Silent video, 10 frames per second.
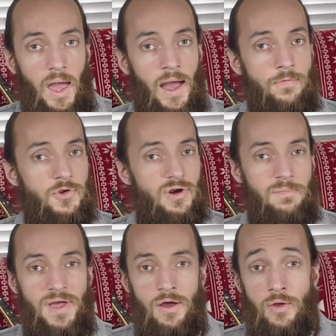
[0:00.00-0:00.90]
After
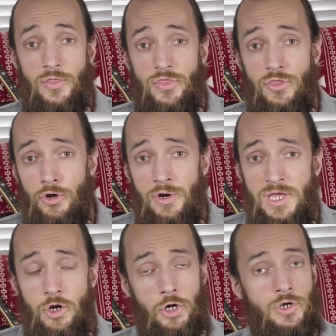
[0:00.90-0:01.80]
about
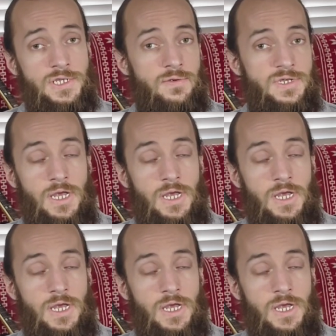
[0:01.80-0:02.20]
30 hertz of